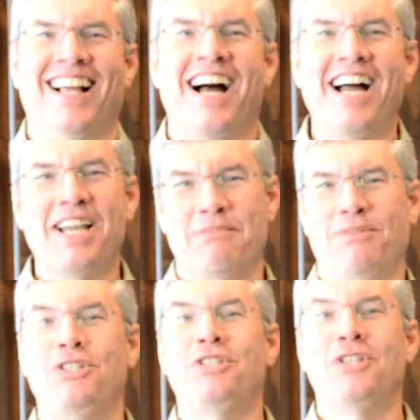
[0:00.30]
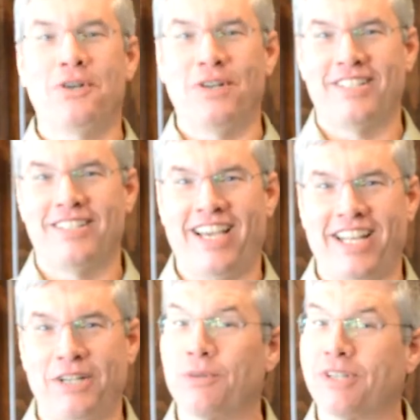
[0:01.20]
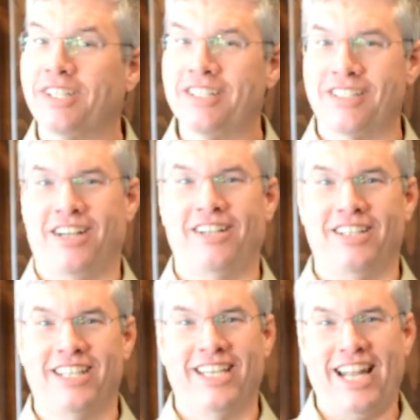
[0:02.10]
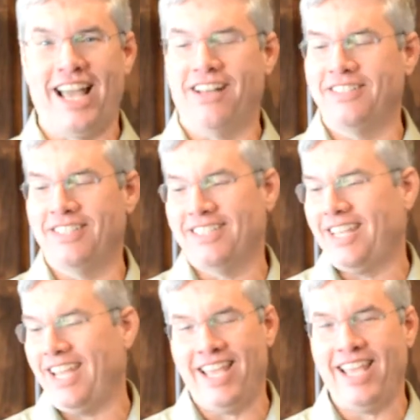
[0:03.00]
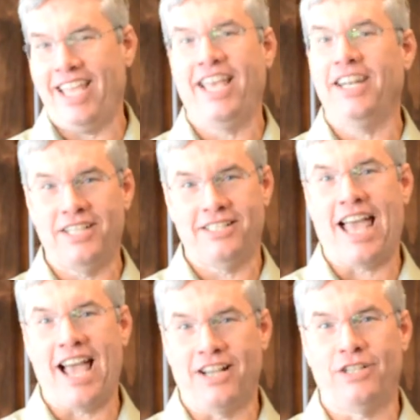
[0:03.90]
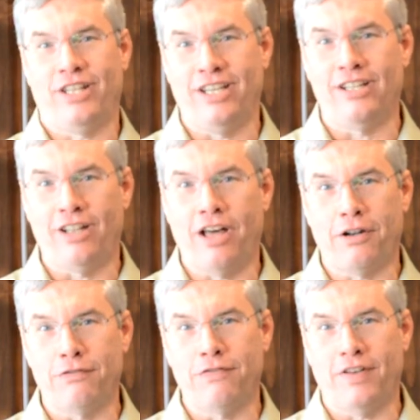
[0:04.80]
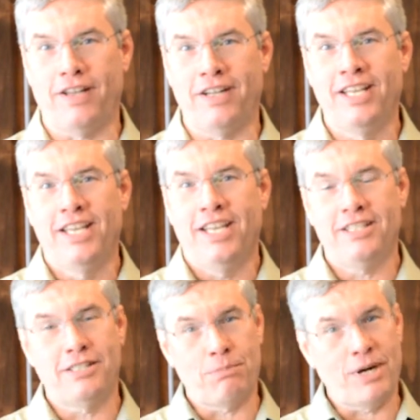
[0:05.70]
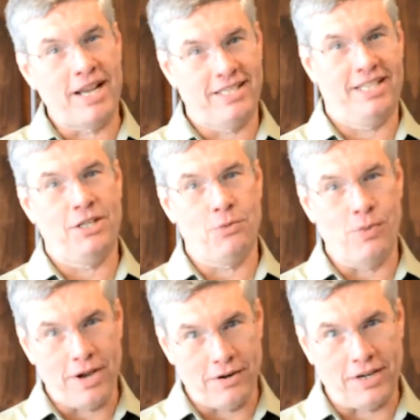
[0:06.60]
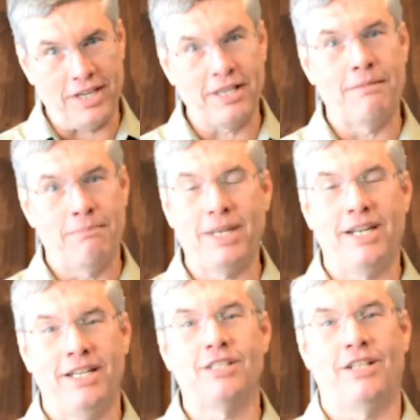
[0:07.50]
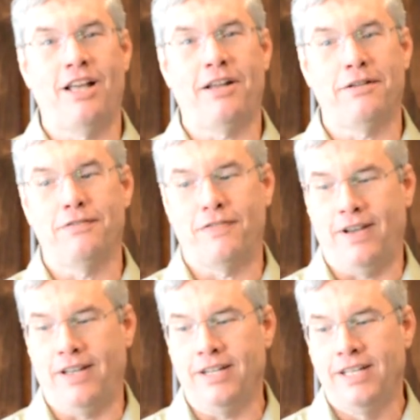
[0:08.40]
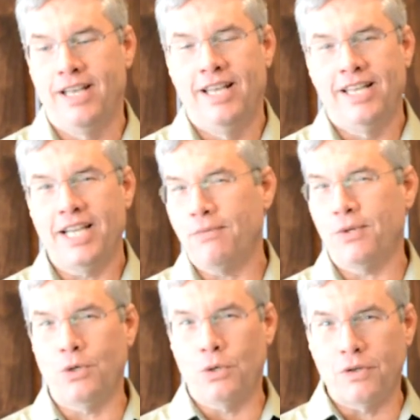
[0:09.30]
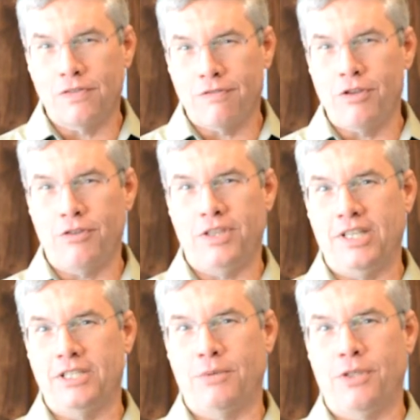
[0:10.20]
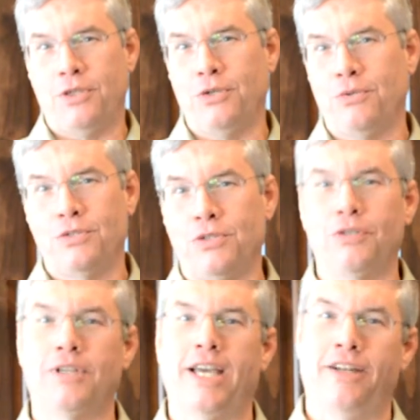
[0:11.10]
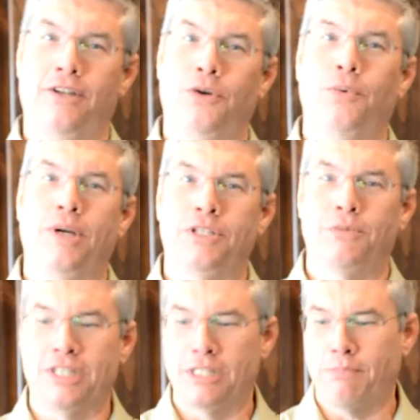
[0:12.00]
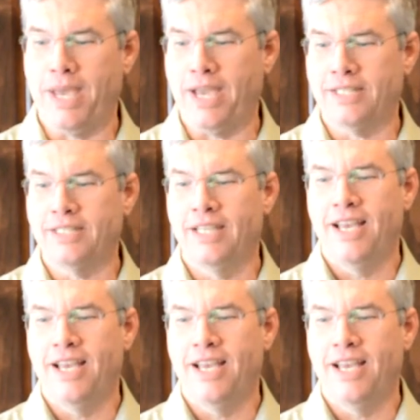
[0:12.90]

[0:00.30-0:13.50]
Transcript: I am so excited. We're going to start looking at houses, and it is actually a lot of fun. It's surprisingly wearing, but it is a lot of fun. We'll go over a few things with you so you kind of know what to expect.